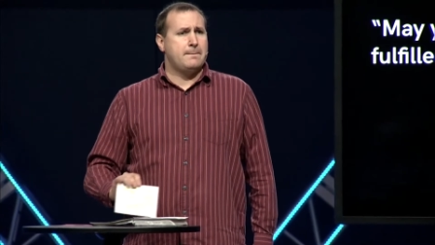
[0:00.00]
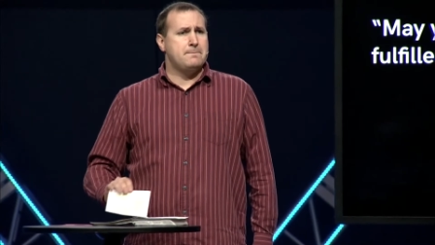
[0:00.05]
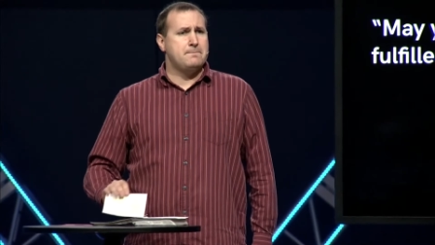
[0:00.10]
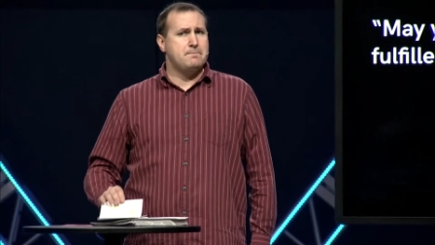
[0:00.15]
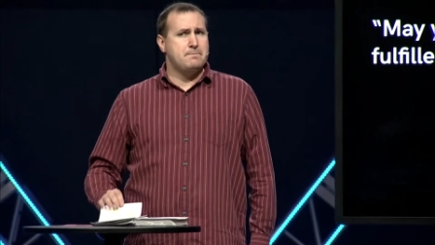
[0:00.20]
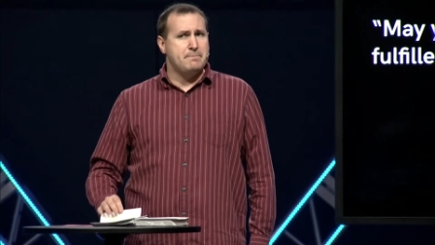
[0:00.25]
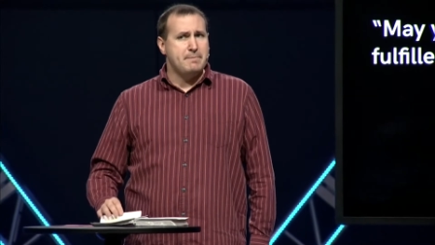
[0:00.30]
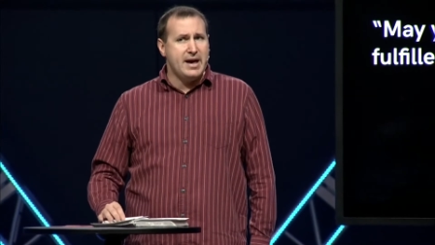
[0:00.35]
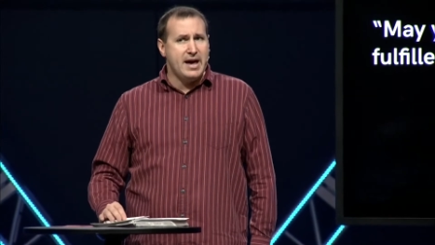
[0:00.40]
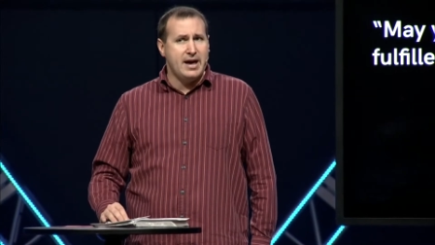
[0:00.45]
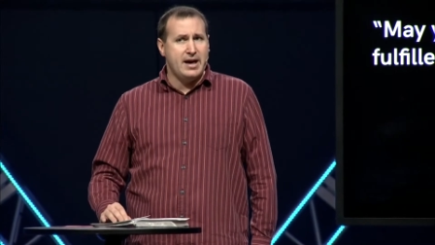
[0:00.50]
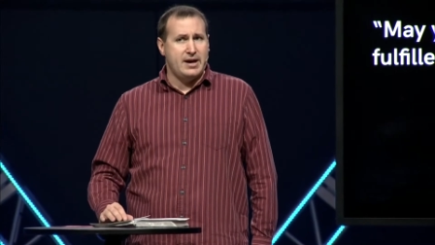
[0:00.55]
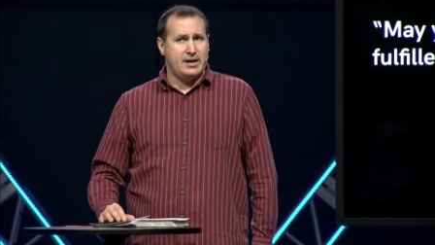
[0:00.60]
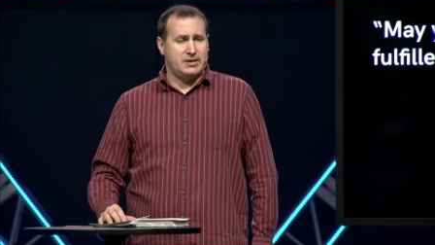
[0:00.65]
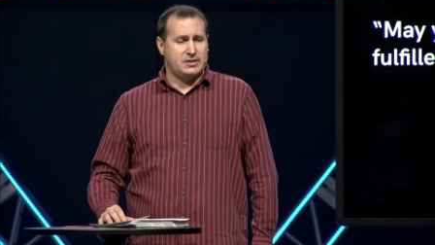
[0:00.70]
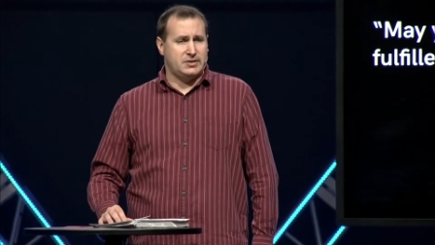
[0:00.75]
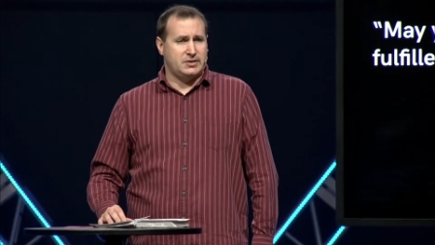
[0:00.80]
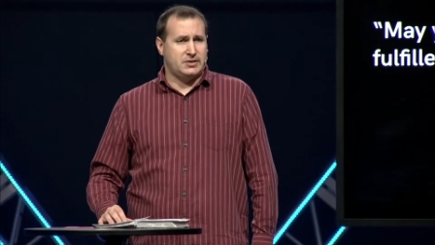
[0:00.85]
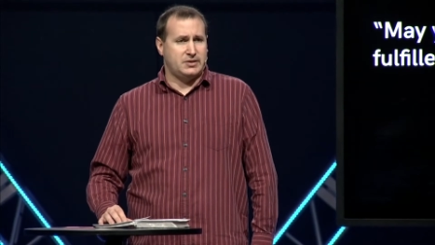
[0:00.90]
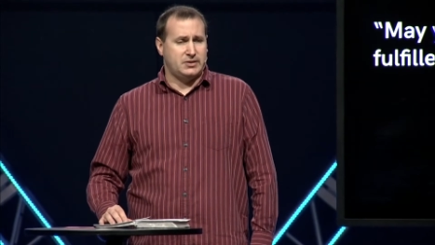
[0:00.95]

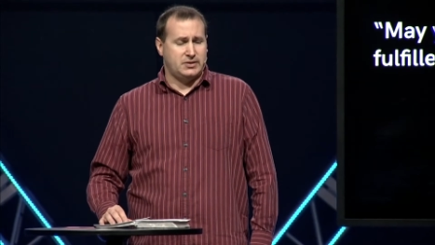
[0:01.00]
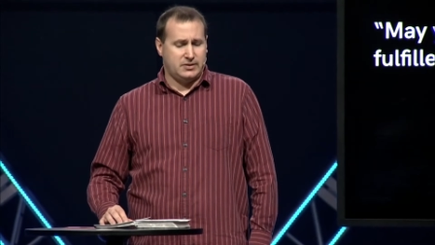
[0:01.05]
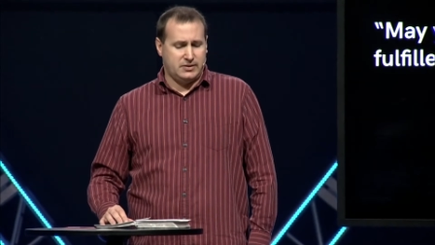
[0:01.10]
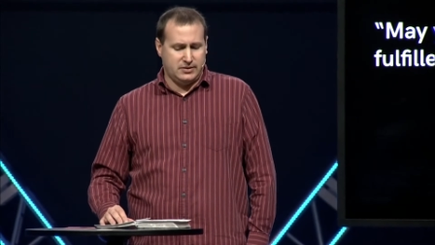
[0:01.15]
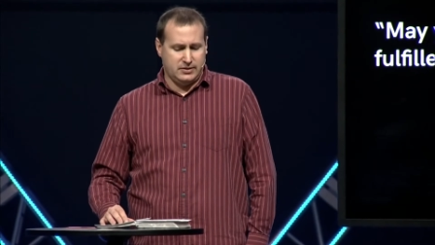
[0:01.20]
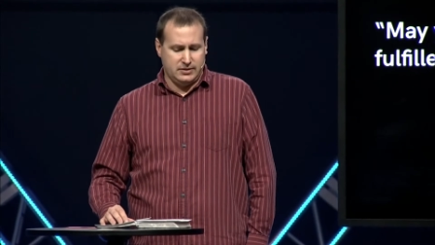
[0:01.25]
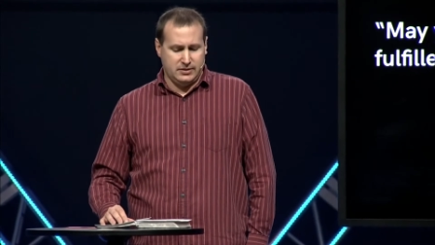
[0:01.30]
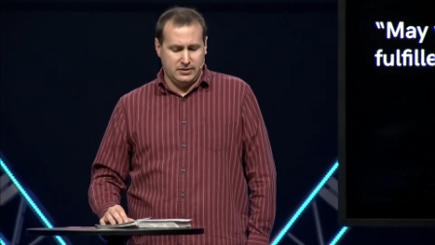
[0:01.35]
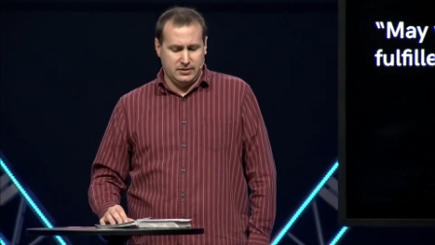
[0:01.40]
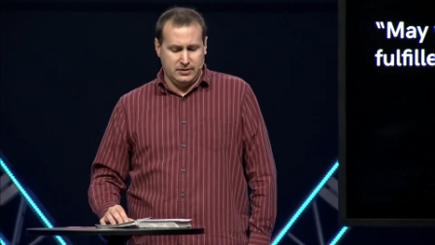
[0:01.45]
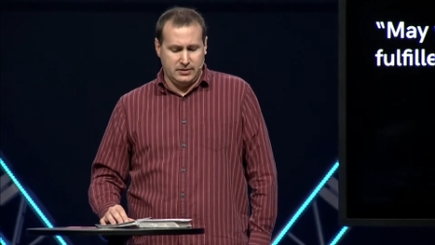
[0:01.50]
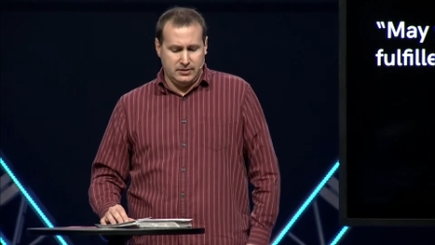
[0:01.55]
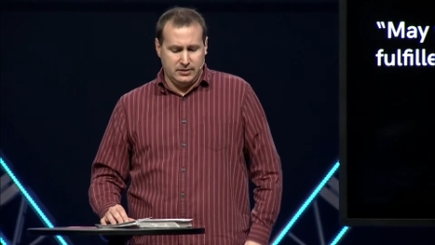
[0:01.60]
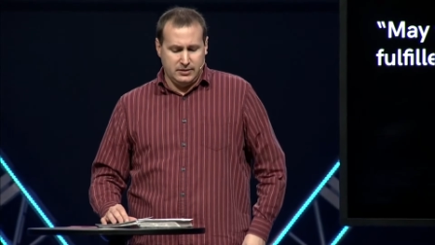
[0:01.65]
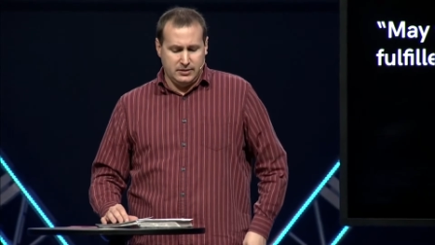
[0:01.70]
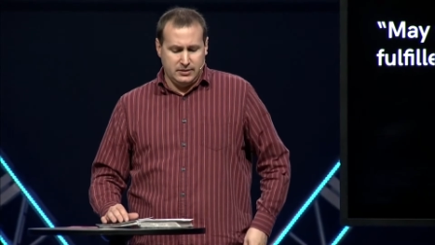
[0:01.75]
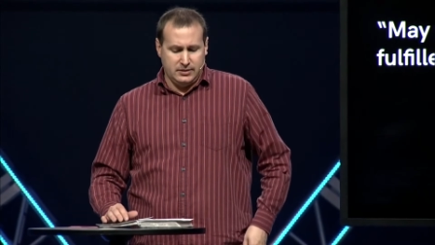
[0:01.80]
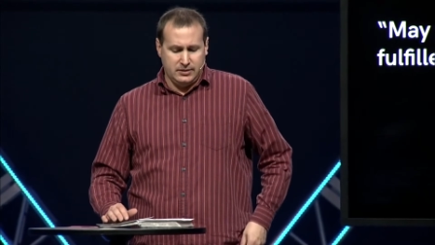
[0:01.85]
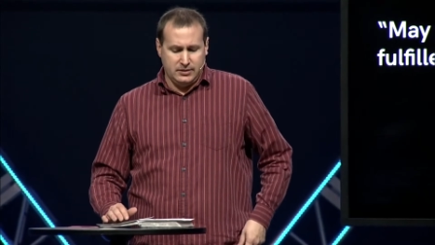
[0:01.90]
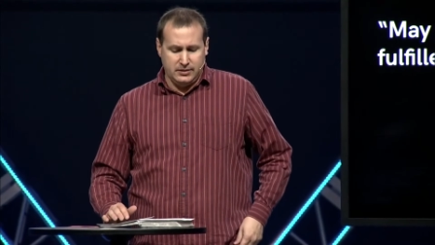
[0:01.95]
mess
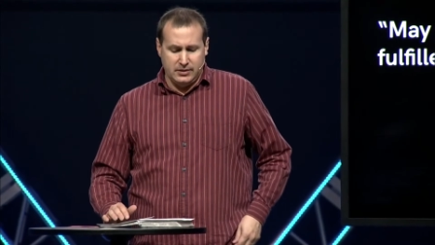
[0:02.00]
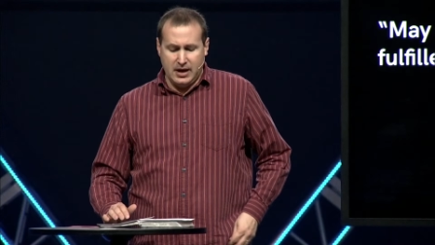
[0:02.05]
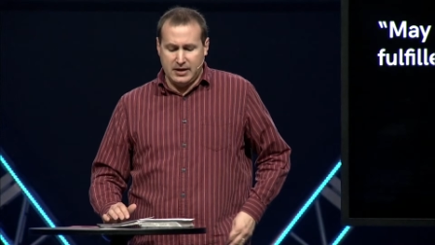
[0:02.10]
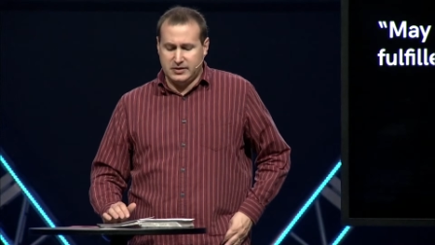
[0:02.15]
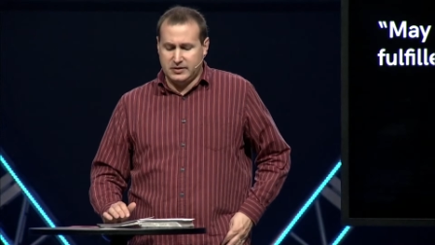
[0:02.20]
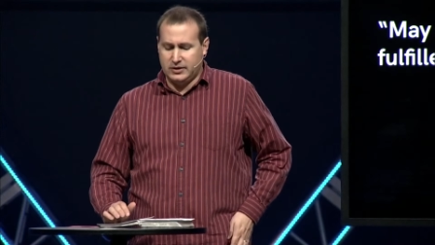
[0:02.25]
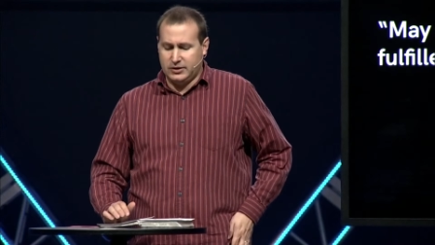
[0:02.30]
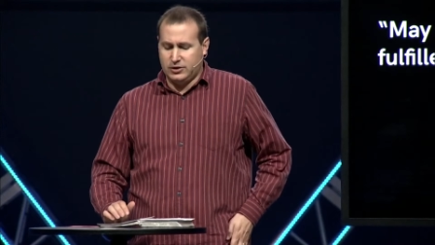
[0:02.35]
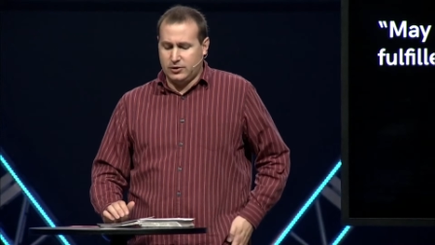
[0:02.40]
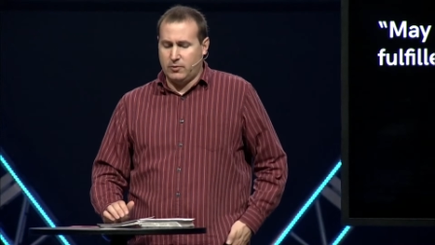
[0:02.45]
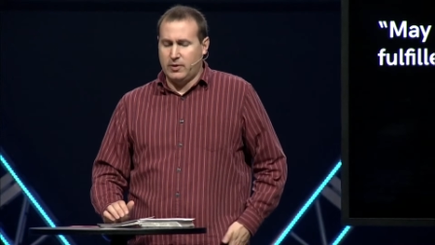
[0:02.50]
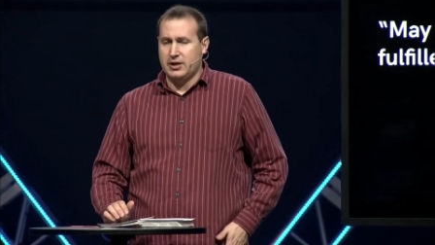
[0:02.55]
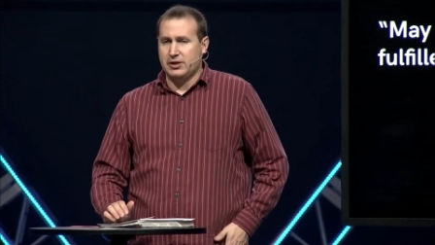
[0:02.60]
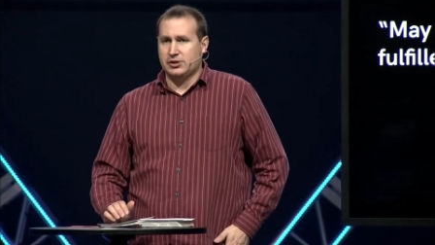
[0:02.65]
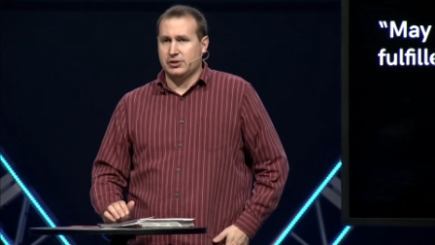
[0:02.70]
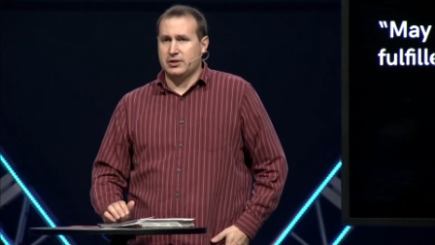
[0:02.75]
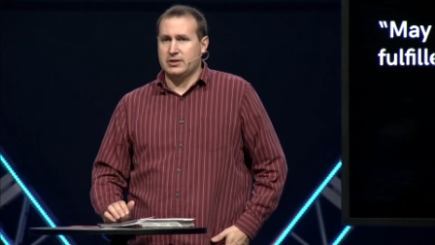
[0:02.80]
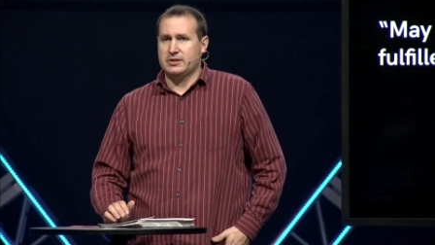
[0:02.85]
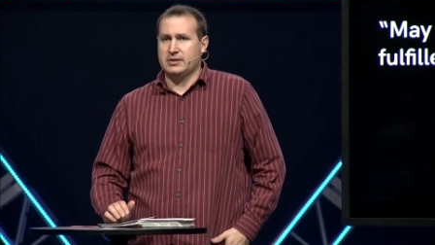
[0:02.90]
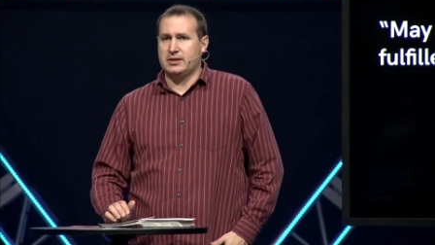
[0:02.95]
that
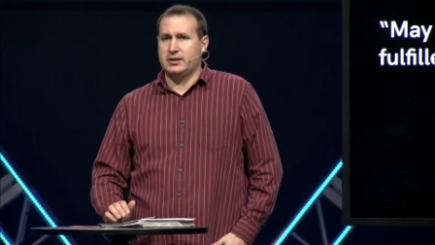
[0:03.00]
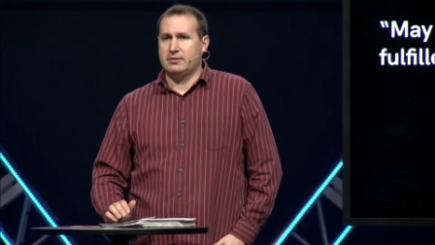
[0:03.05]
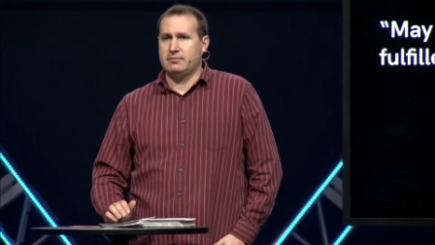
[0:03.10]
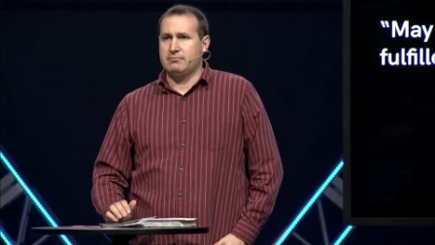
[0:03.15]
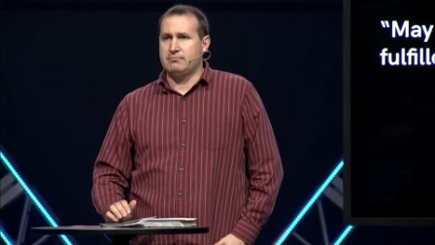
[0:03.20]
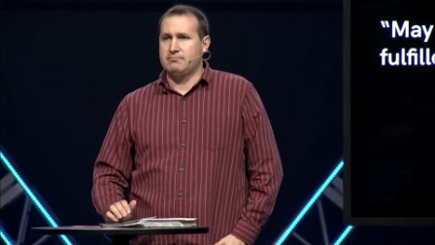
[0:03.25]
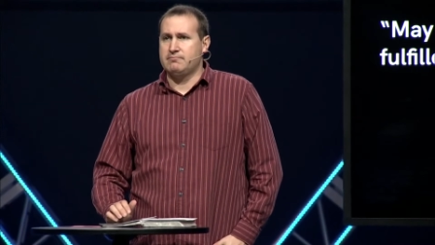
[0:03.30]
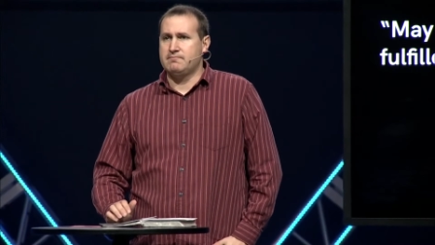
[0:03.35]
situation is in.